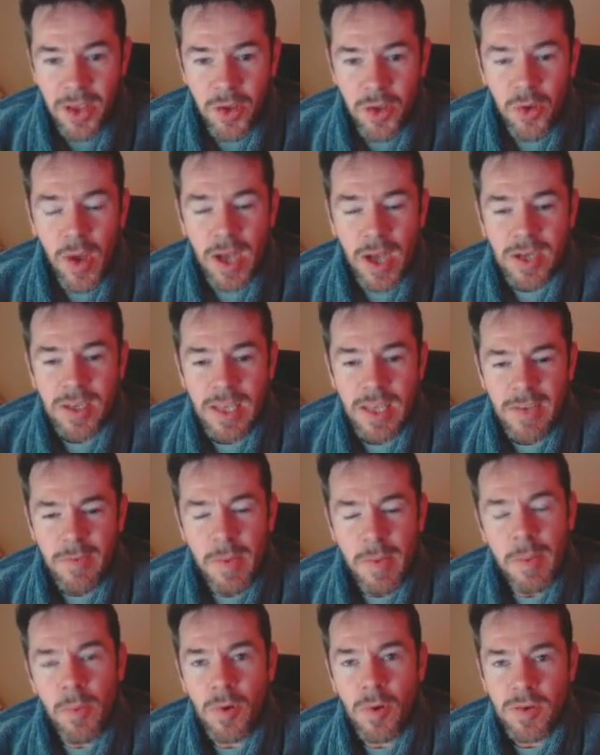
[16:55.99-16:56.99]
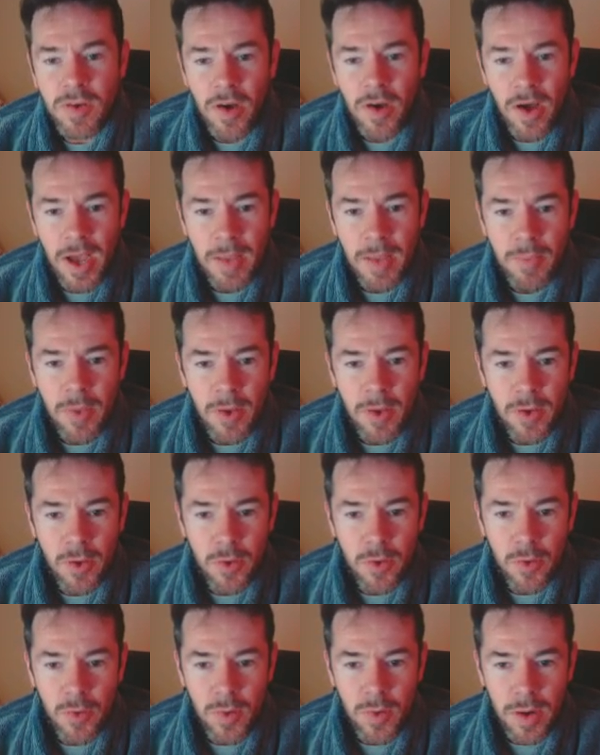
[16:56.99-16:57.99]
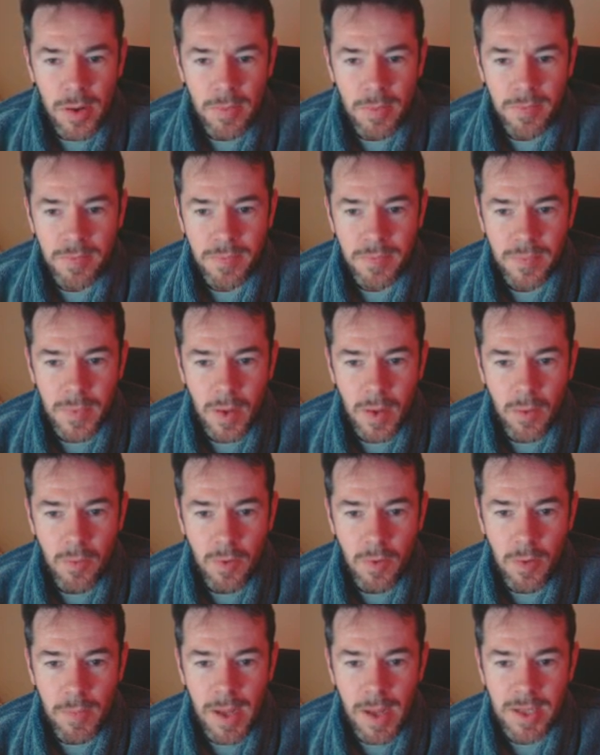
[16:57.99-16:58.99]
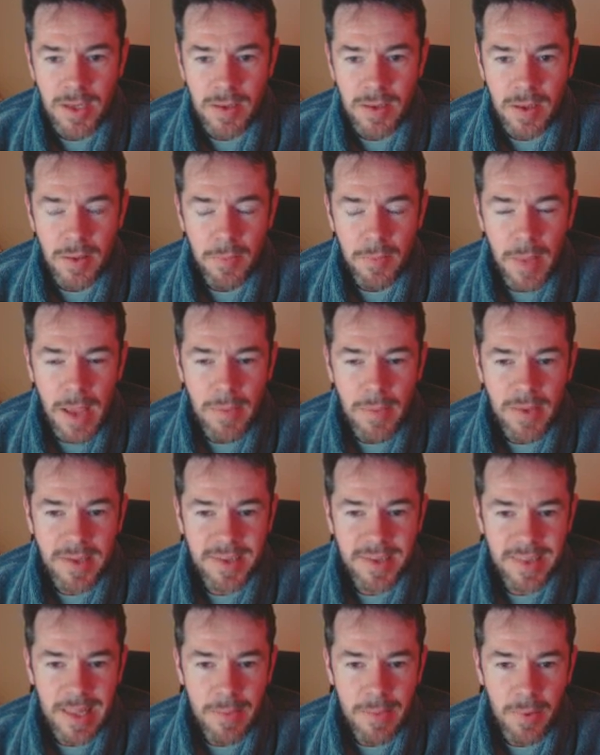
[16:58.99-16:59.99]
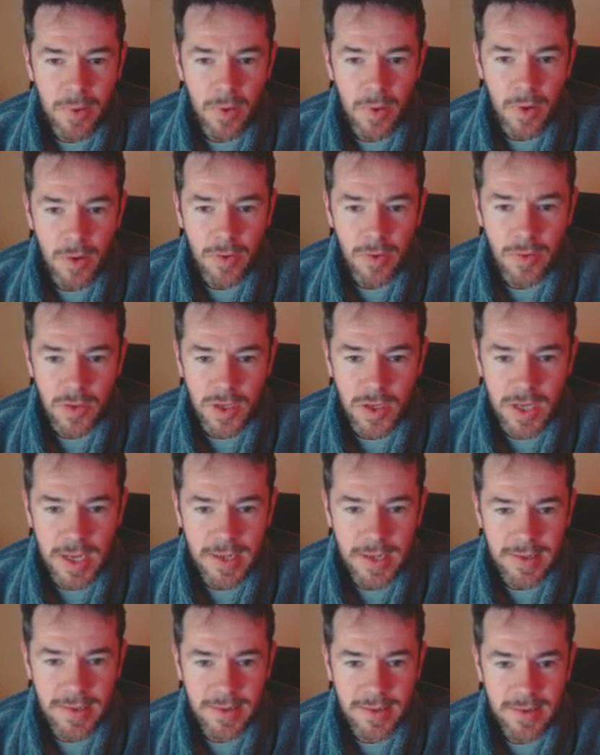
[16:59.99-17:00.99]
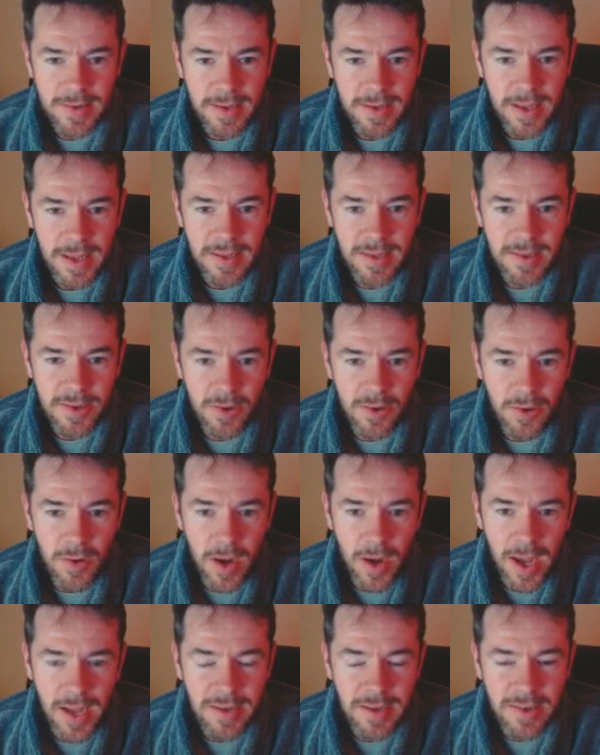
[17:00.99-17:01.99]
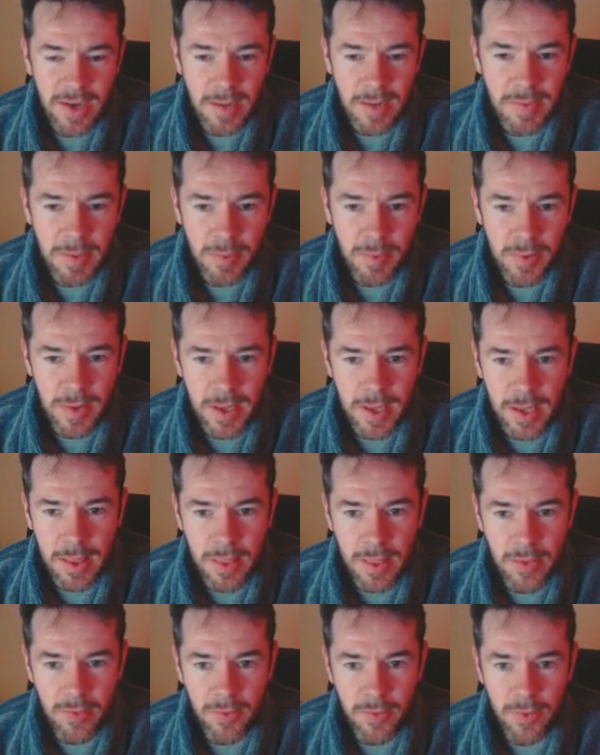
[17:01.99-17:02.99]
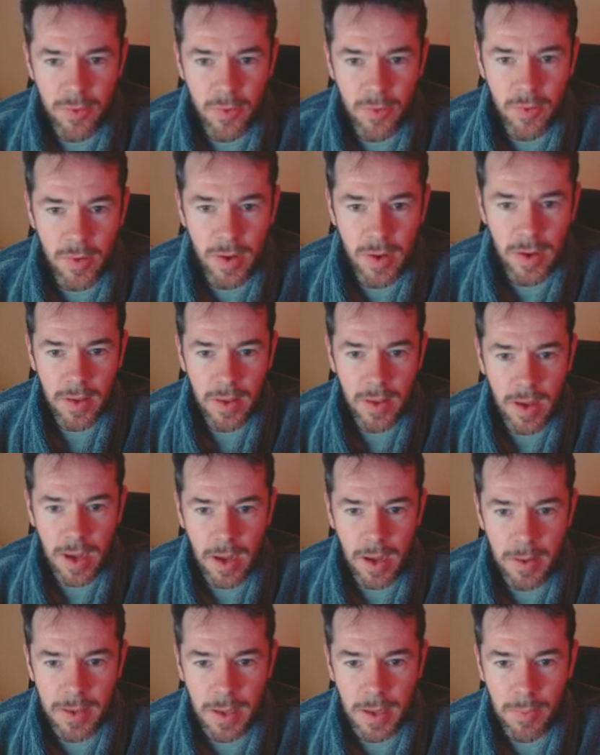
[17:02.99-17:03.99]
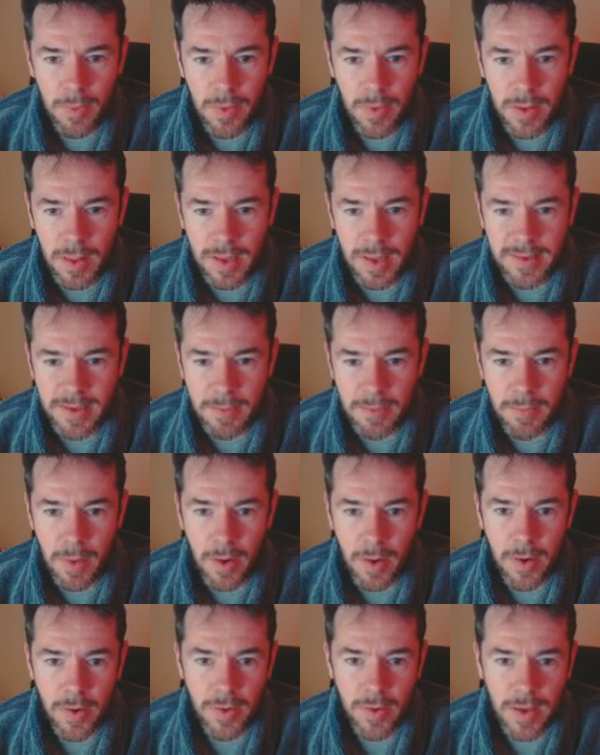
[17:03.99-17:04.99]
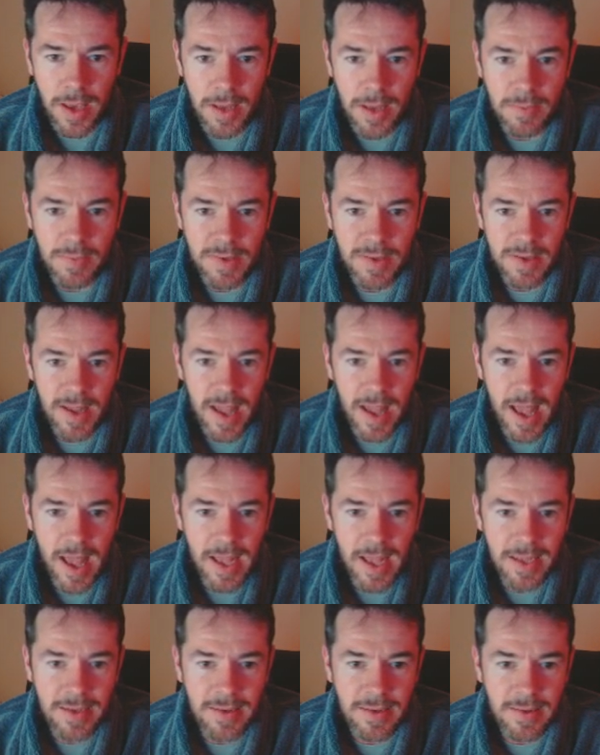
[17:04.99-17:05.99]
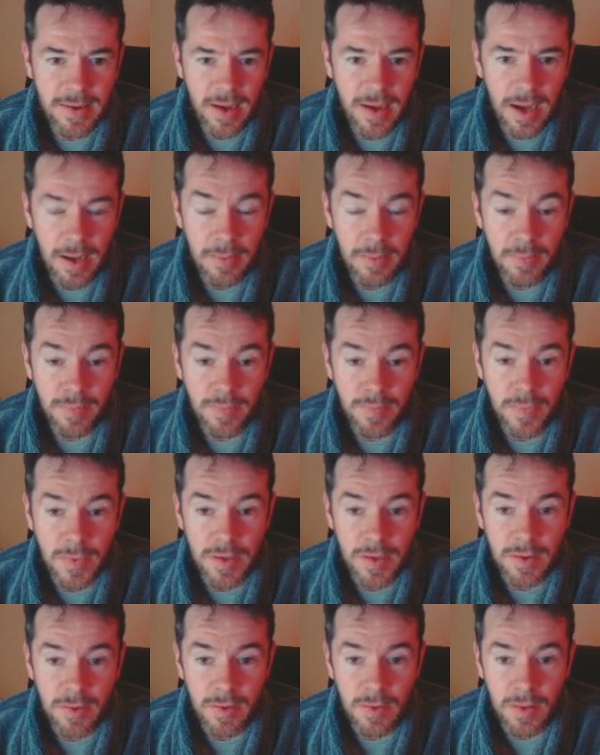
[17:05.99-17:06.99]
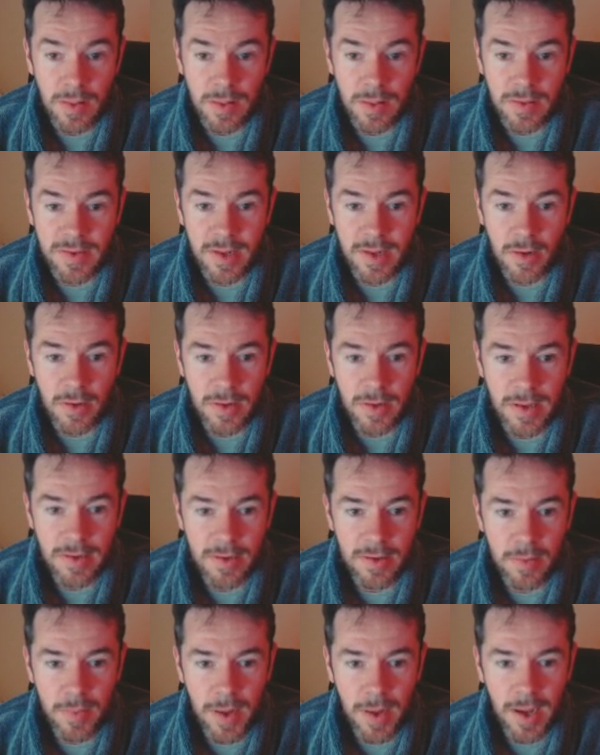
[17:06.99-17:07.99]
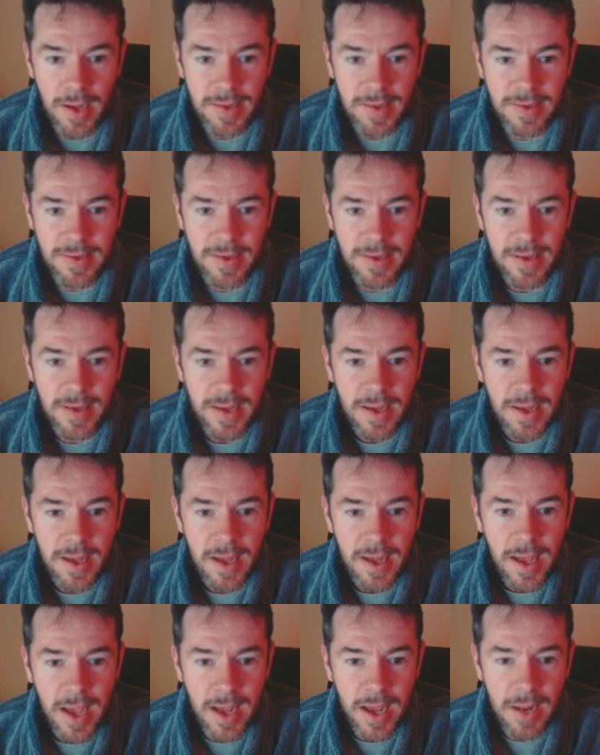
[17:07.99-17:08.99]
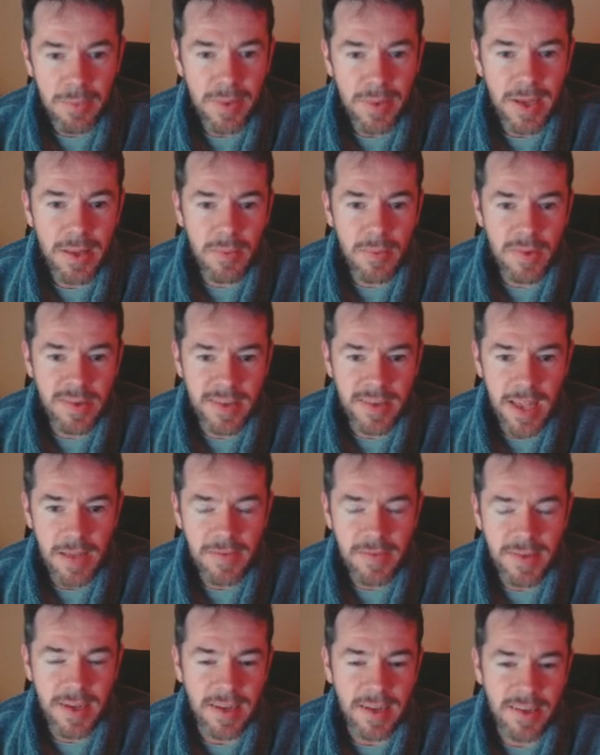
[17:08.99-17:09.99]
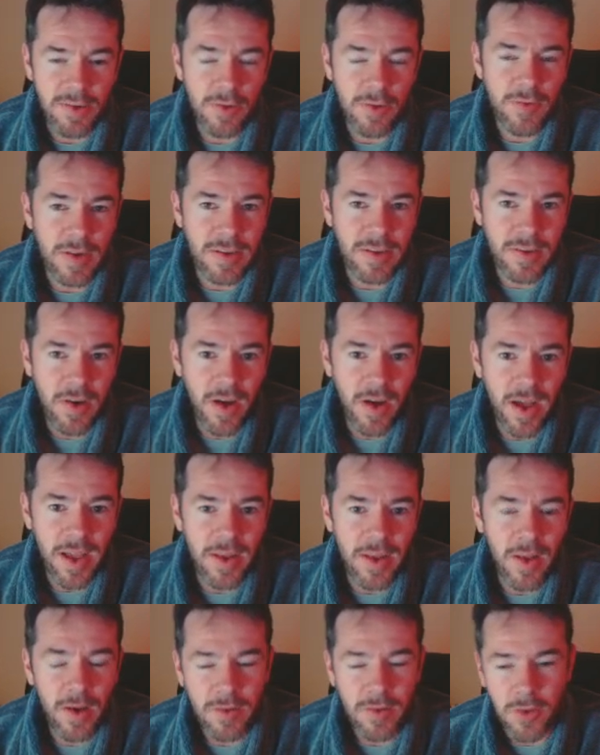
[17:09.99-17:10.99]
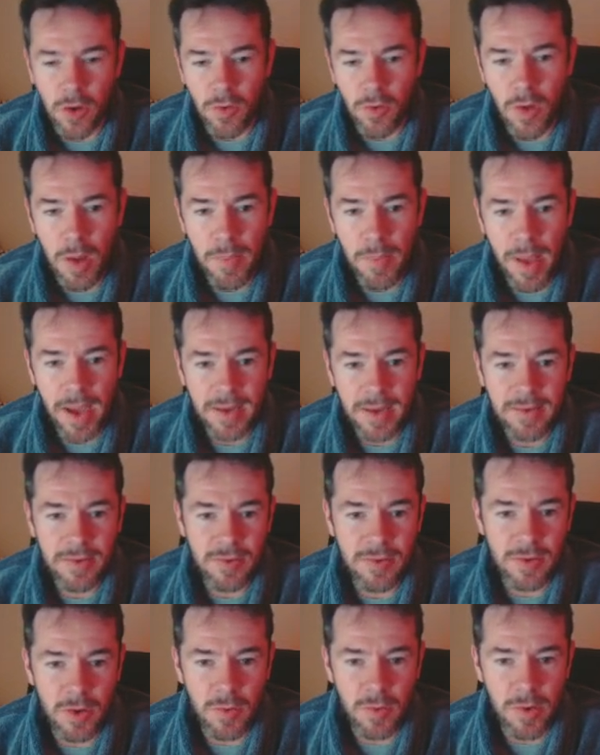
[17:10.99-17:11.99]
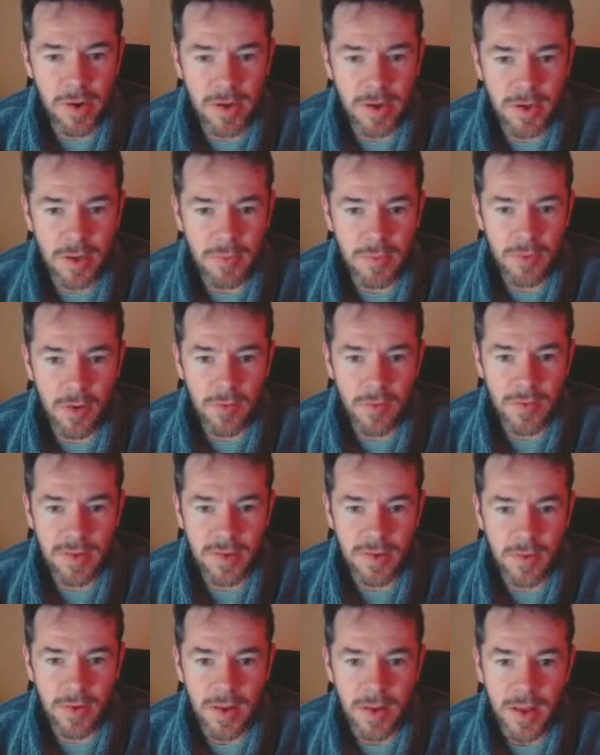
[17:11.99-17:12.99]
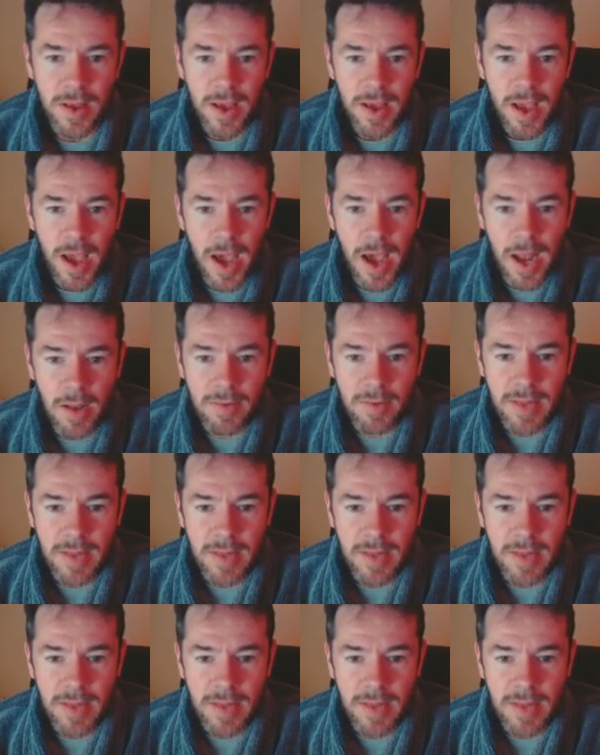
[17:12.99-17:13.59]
You actually have a bit more time than you would imagine. The babies sleep a lot on your chest, and so I had time to play through a couple of the classic Mario games and Zelda Link to the Past. And I played them with save states, so if I died, I'd go right back to, you know, where I jumped off and so on. And I